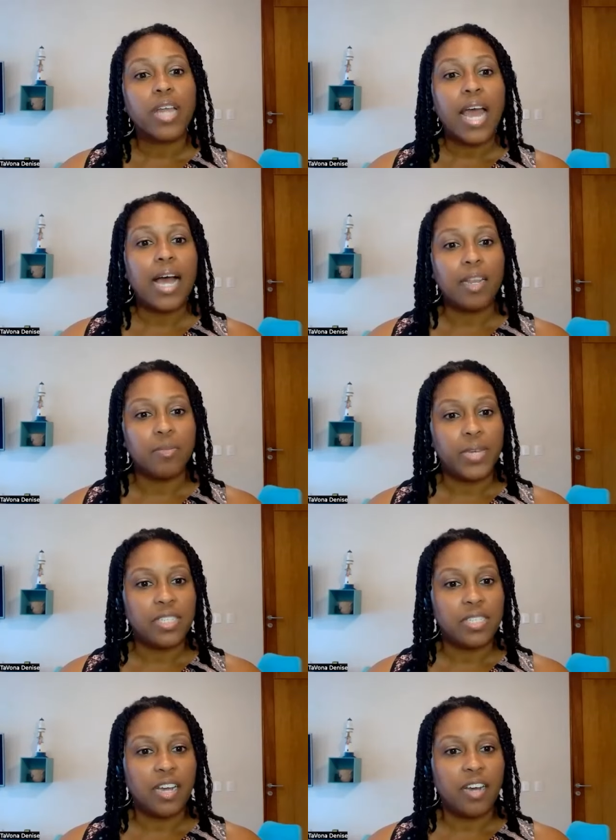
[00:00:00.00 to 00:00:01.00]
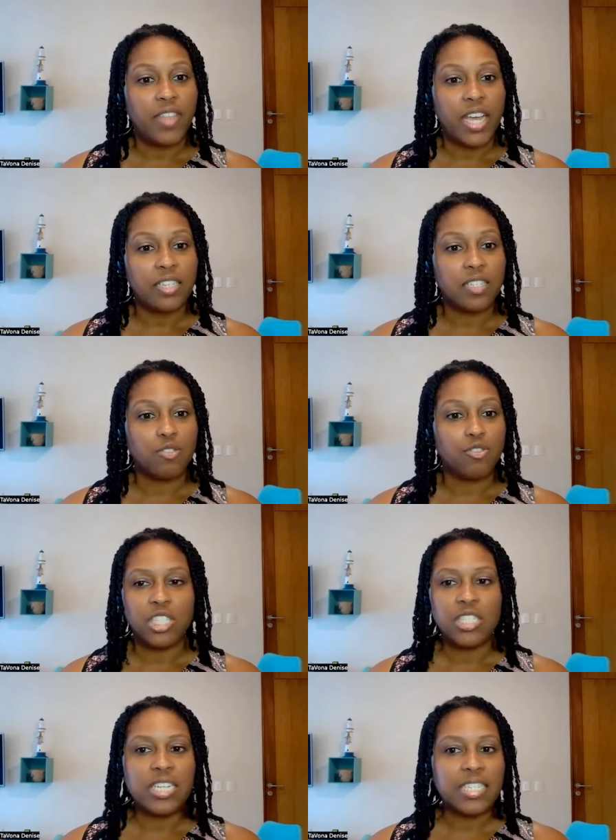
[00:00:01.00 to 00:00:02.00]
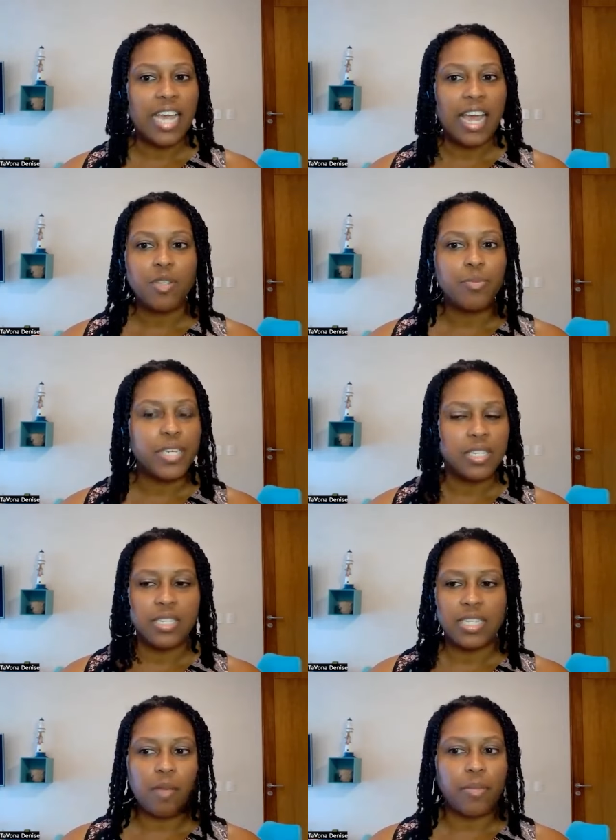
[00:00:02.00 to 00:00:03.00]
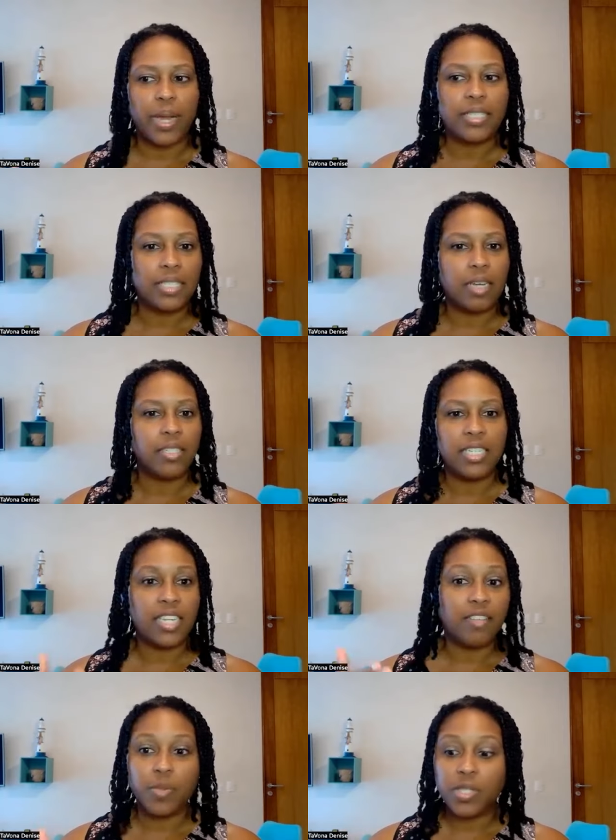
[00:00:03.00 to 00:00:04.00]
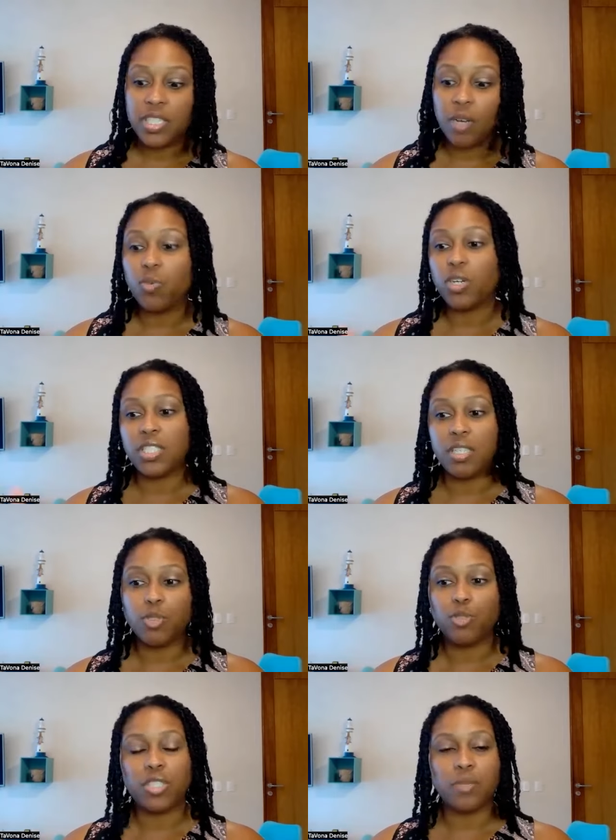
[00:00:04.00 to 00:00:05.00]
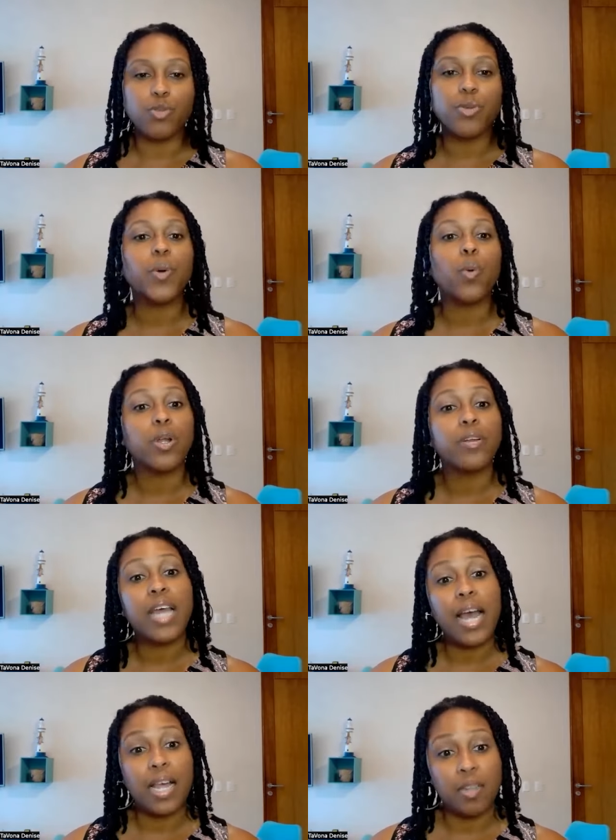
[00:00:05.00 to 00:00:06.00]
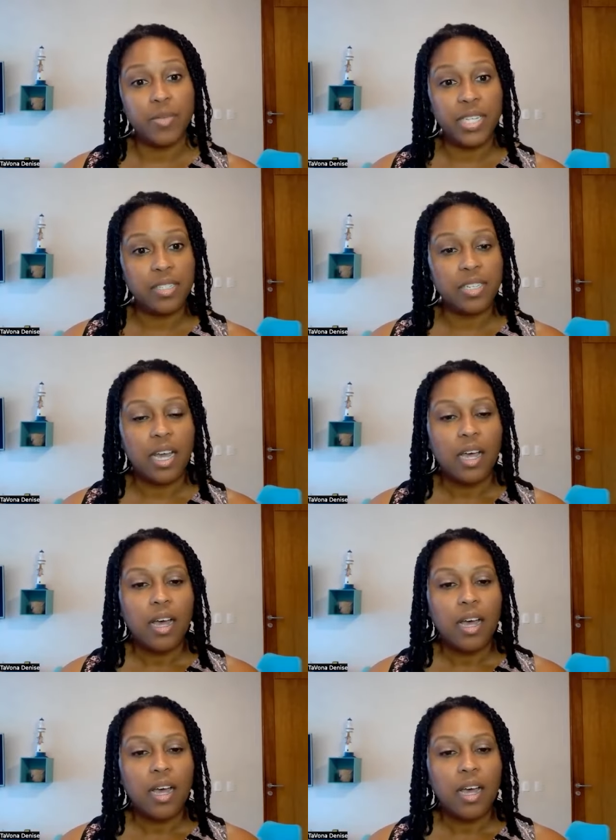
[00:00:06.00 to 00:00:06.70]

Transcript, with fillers: are the elements of that solution it doesn't have to be step by step it doesn't have to be step one step two step three but what are the elements